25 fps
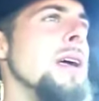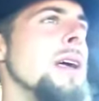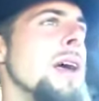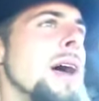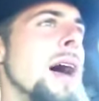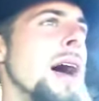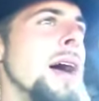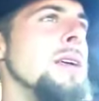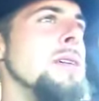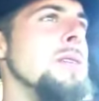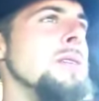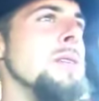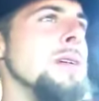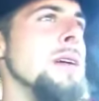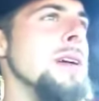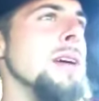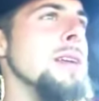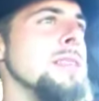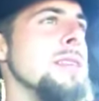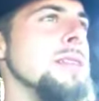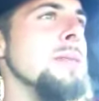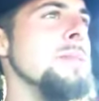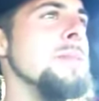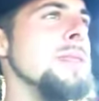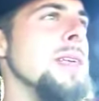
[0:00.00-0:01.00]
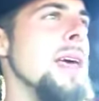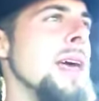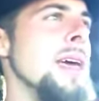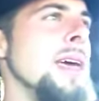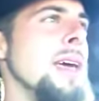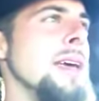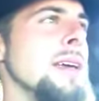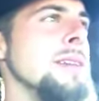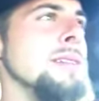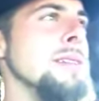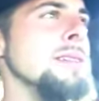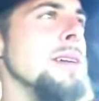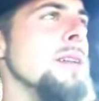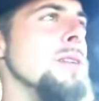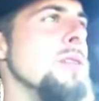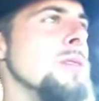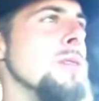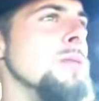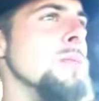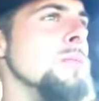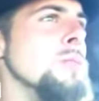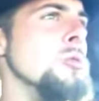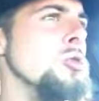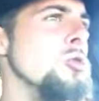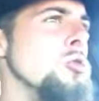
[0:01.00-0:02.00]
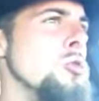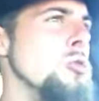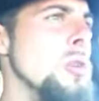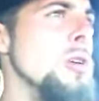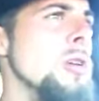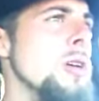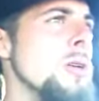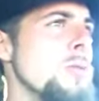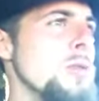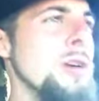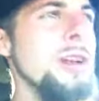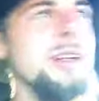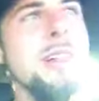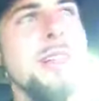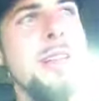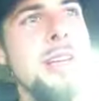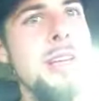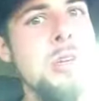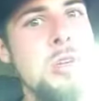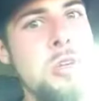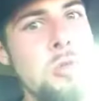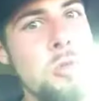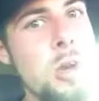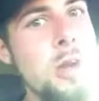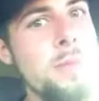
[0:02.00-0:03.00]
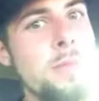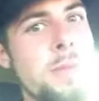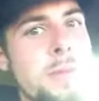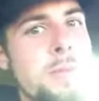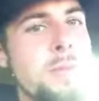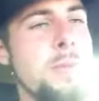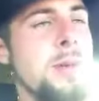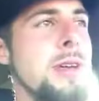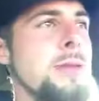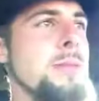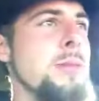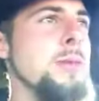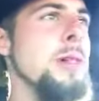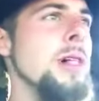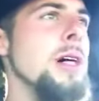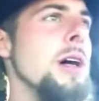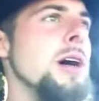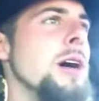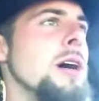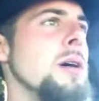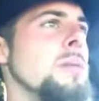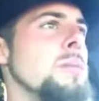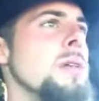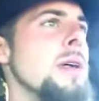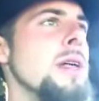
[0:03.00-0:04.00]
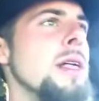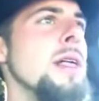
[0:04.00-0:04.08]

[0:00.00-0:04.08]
How you going to get them things that are tri- really tripping people up?